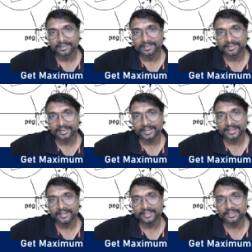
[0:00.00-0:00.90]

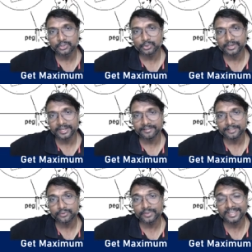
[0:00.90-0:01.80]
Reading shown at
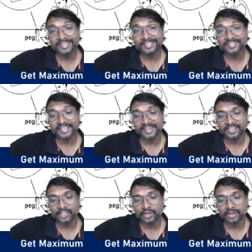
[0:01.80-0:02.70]
which one?
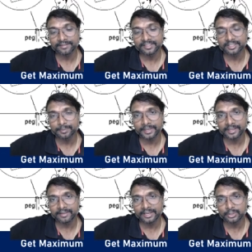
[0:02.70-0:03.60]
Center of this peg
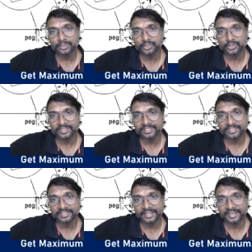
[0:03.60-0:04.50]
we have to shoot.
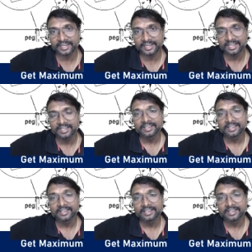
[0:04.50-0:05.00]
Take it, na?